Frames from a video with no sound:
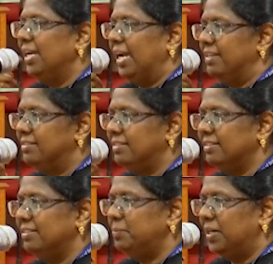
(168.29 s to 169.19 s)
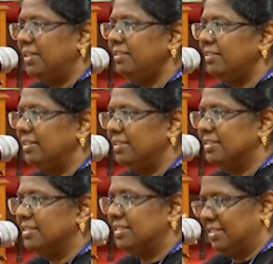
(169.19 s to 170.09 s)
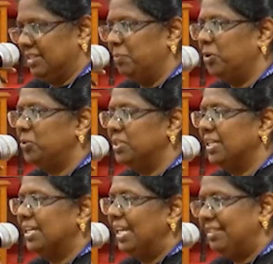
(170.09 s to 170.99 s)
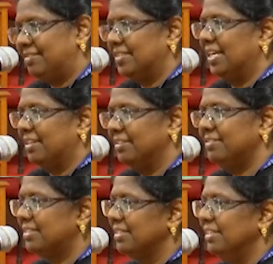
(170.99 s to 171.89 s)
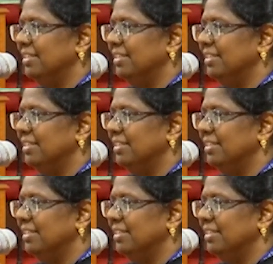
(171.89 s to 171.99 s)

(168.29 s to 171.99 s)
And third one, it is about the health trackers.